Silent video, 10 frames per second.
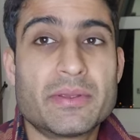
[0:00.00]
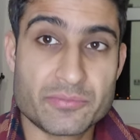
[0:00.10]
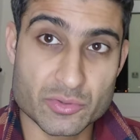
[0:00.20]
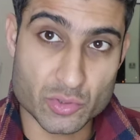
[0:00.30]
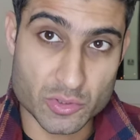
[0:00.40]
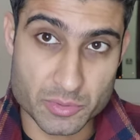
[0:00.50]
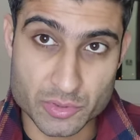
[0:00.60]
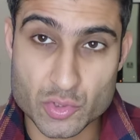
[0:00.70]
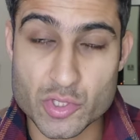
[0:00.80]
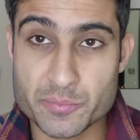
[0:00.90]
if you talk
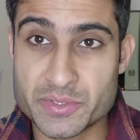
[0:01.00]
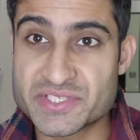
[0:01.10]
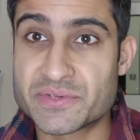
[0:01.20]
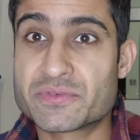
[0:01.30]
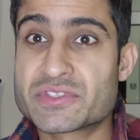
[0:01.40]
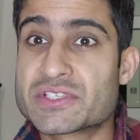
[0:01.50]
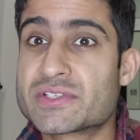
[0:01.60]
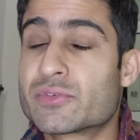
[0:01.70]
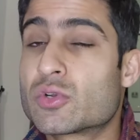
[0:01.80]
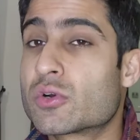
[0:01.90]
about the corporates,
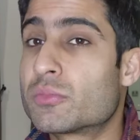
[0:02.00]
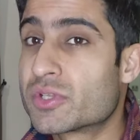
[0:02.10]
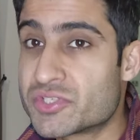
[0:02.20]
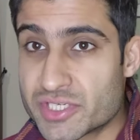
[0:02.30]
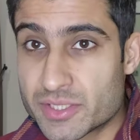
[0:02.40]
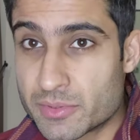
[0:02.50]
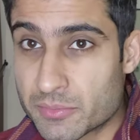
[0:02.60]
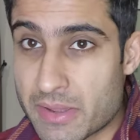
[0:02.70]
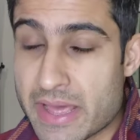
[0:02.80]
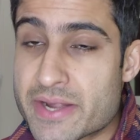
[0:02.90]
Infosys, if you talk about the
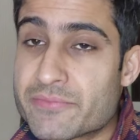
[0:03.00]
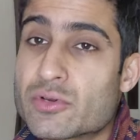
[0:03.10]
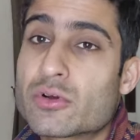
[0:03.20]
JW Marriott,